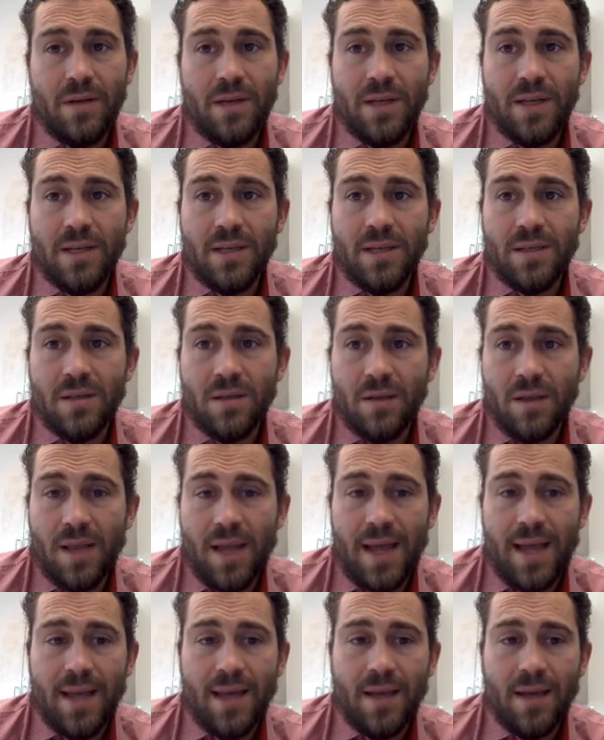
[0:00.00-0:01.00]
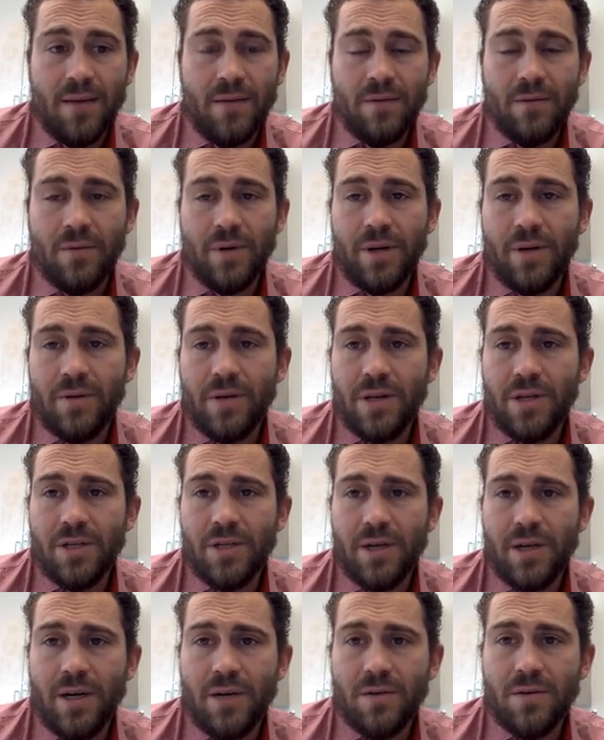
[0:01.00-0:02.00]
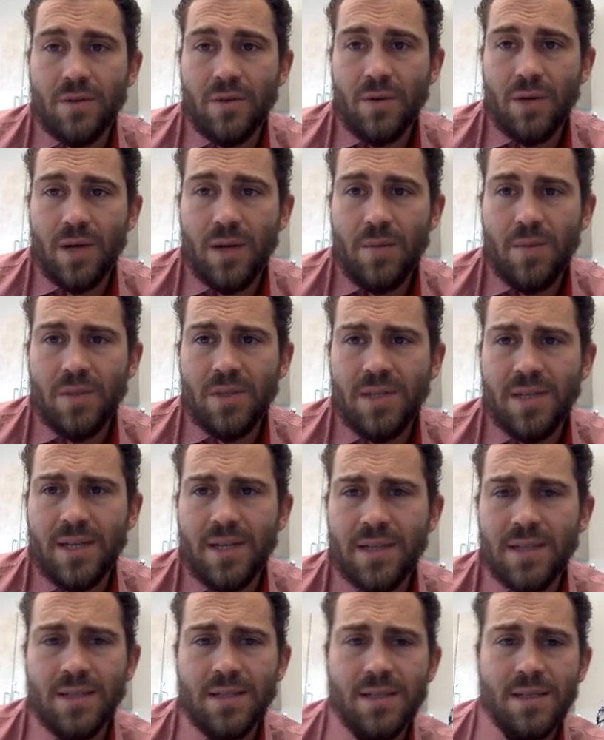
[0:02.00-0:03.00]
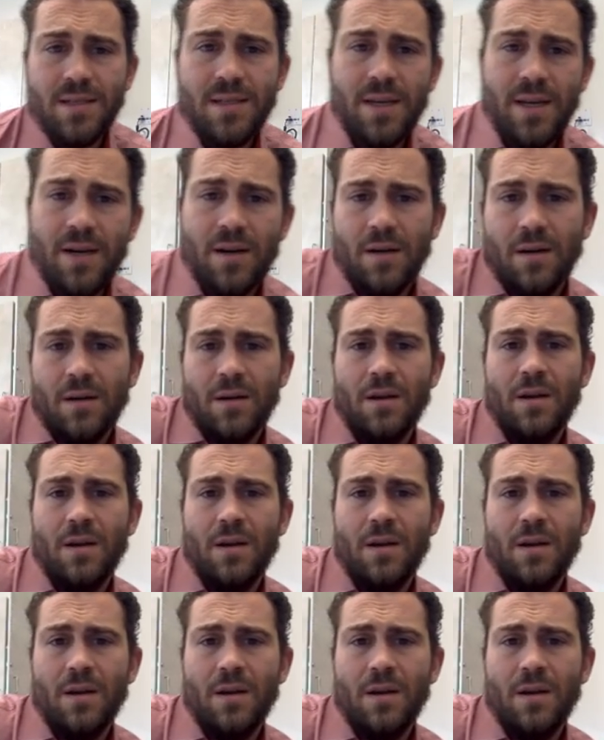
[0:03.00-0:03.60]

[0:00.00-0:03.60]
is like in Rio de Janeiro. So a couple sentences here.